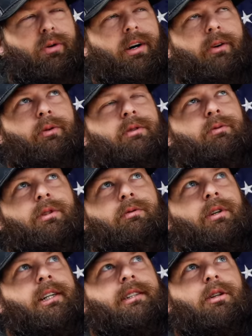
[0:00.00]
well, we, we
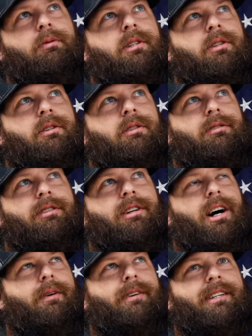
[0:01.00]
read so many
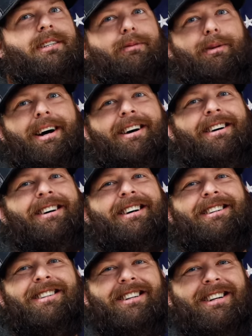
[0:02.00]
comments about.
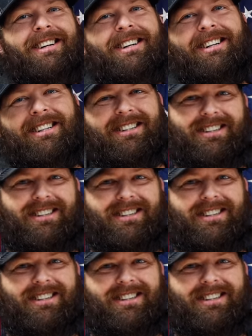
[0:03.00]
It's to see